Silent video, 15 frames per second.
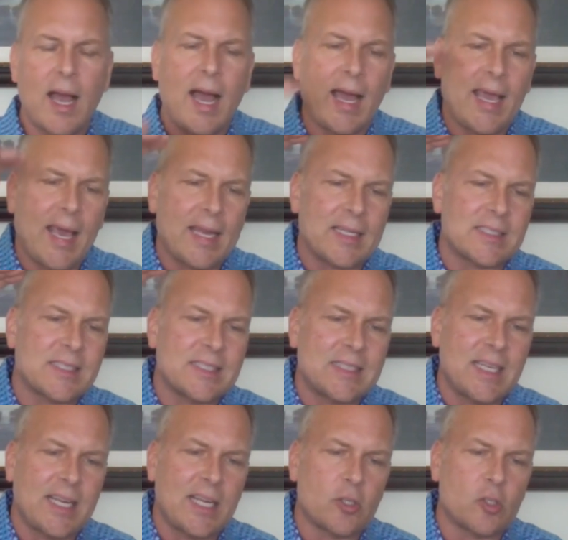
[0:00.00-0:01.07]
I had a
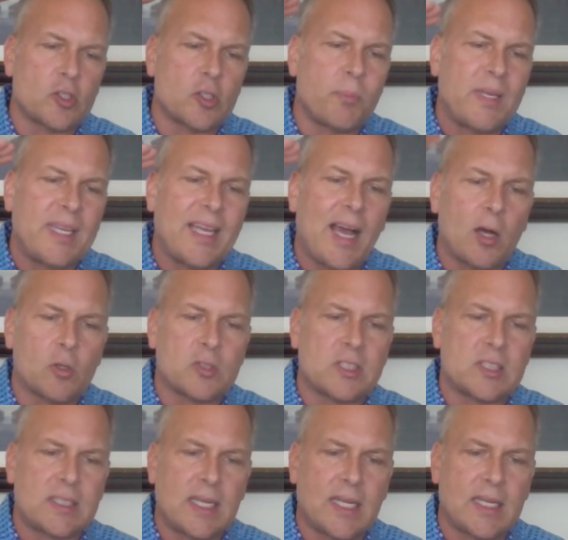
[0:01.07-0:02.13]
standard to be
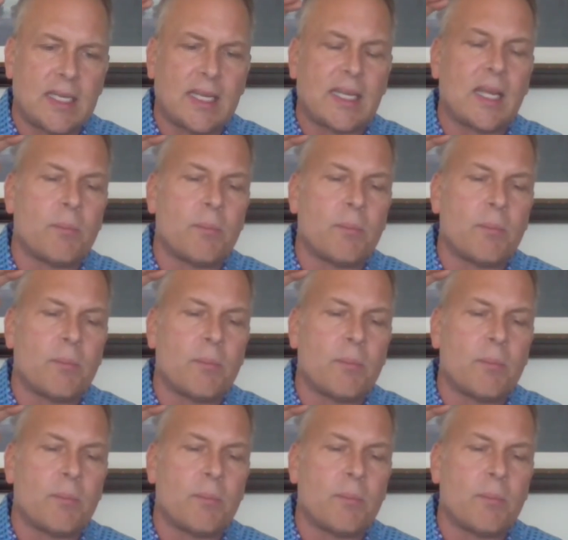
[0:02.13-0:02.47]
outstanding.